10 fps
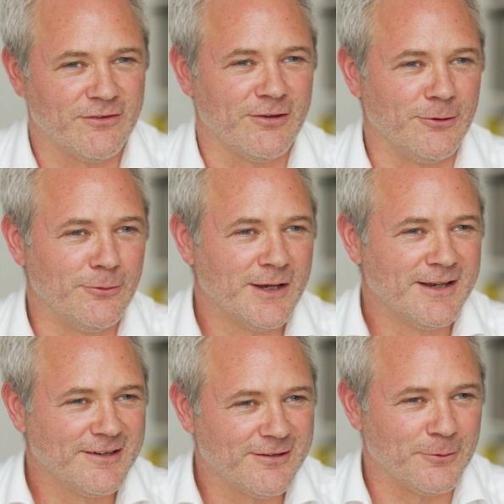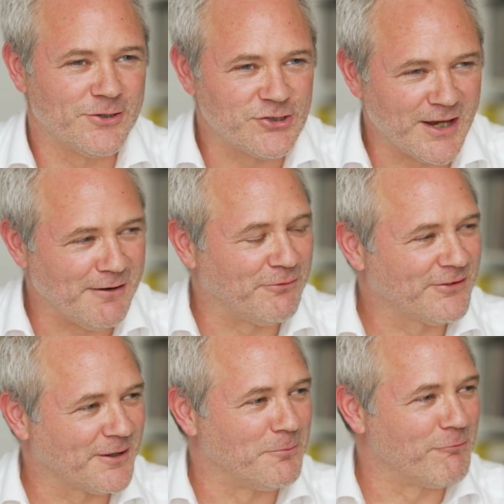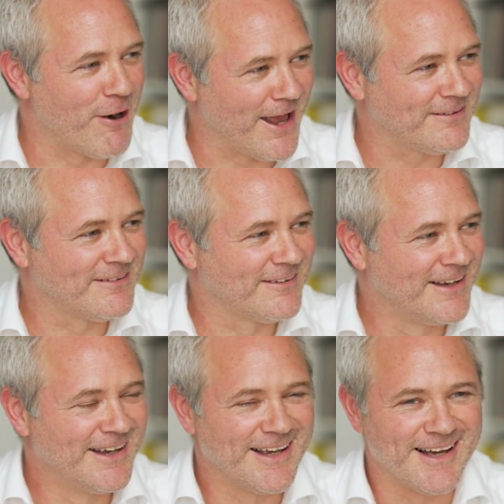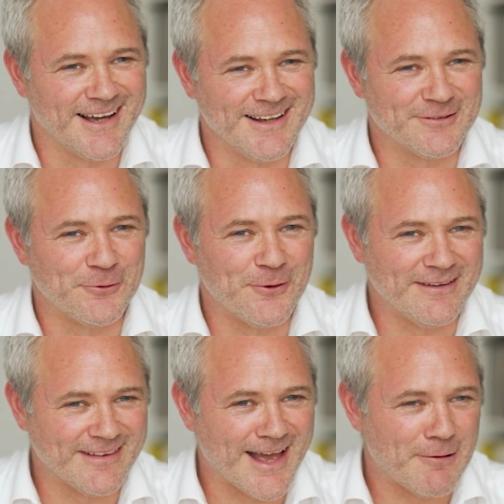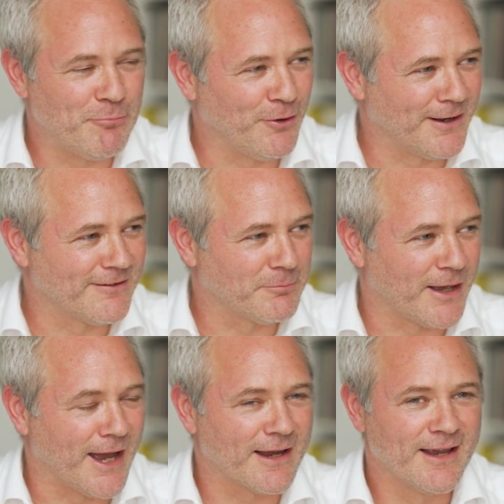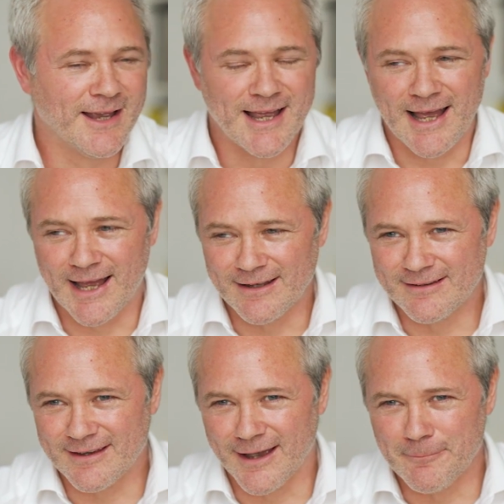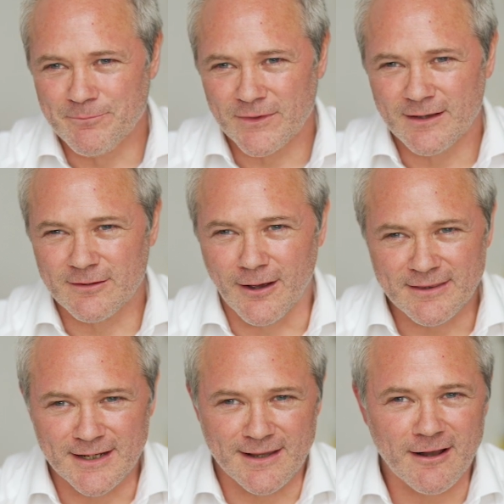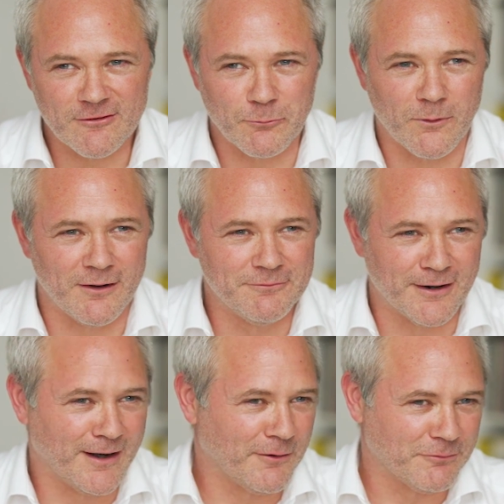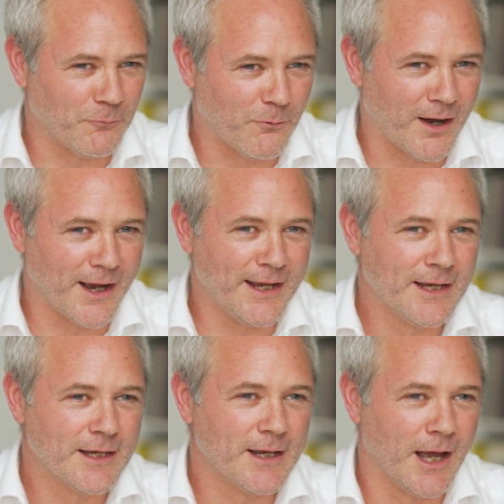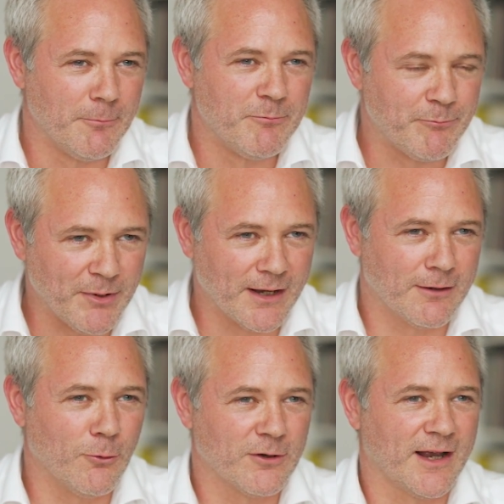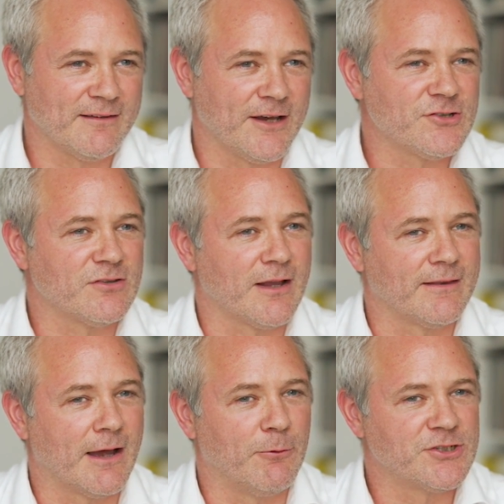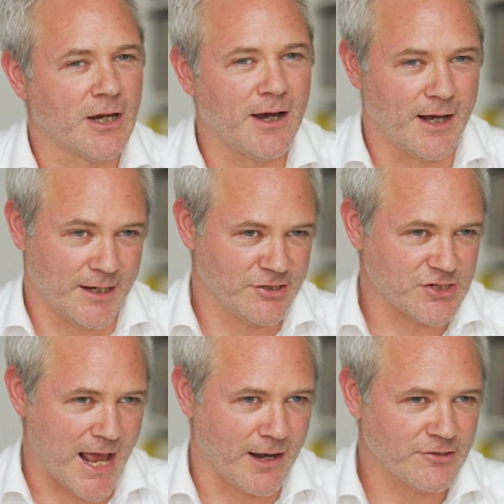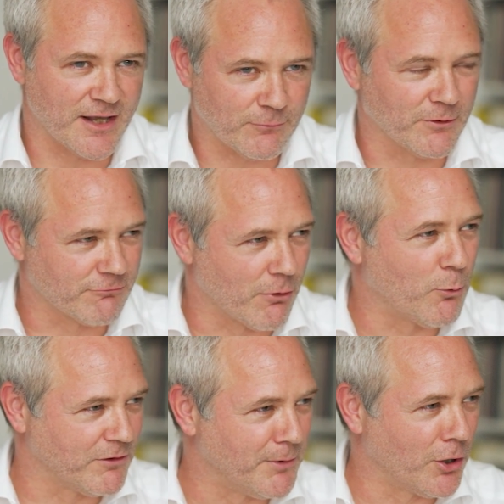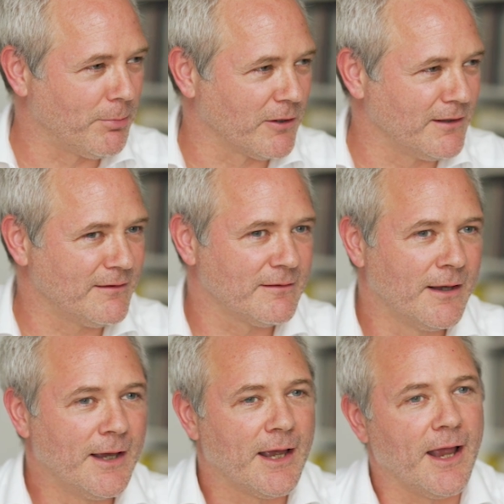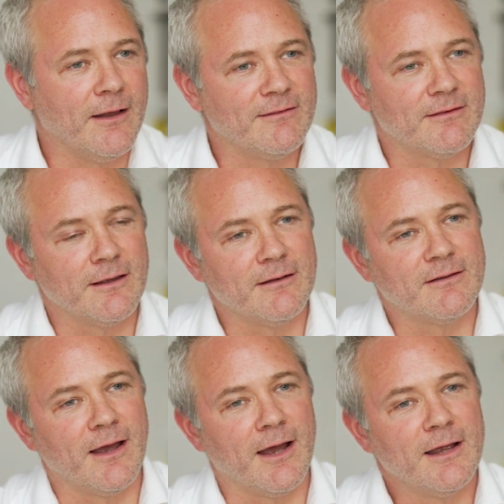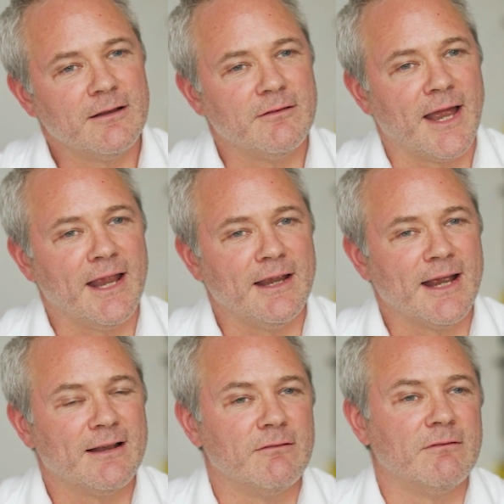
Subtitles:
to achieve some rest is always there, pulling us back. And so I think that's very often why big organizations like that, which are unchallenged, that's what's wrong with monopolies, is that they